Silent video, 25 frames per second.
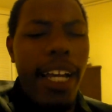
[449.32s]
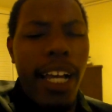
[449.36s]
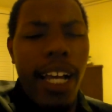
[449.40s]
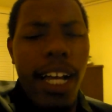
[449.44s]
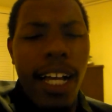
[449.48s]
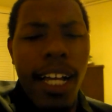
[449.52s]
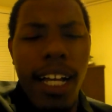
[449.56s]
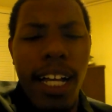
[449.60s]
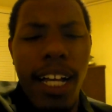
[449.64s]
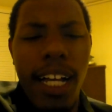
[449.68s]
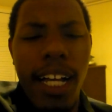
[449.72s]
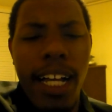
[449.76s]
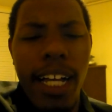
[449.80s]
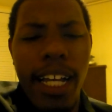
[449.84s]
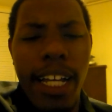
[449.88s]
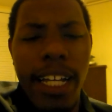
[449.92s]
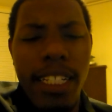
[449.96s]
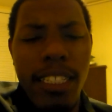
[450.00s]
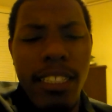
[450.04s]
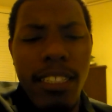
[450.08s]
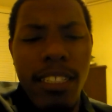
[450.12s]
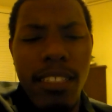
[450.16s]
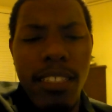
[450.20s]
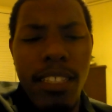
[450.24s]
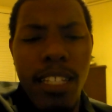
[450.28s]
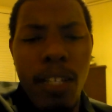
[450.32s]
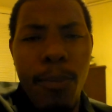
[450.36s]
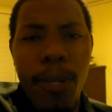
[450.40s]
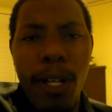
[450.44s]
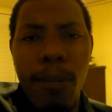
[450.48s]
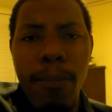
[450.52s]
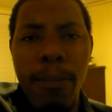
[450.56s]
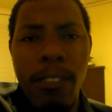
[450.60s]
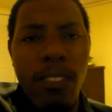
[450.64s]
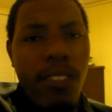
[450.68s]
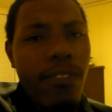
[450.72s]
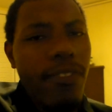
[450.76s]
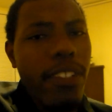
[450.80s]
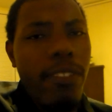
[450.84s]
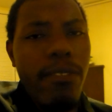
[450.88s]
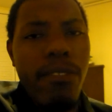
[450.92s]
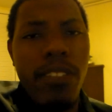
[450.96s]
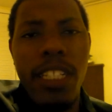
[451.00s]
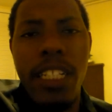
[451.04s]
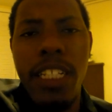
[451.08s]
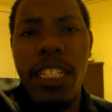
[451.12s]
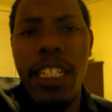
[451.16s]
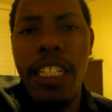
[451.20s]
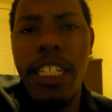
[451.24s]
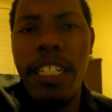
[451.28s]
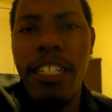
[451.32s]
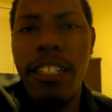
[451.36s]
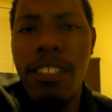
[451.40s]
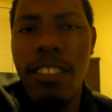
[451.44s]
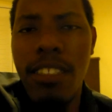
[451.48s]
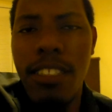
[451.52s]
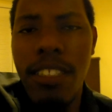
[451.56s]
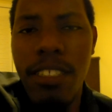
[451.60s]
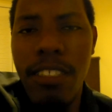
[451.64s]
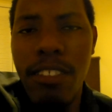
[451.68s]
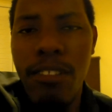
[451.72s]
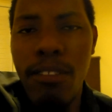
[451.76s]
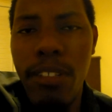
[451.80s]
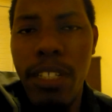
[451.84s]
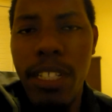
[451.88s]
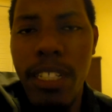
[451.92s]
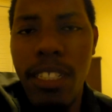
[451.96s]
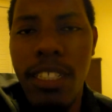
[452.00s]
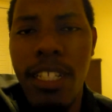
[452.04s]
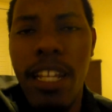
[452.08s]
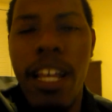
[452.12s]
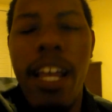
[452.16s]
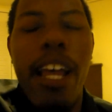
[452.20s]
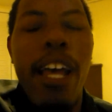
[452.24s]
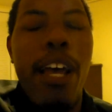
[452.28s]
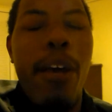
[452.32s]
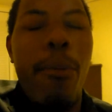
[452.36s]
It took them almost 15 years to do this,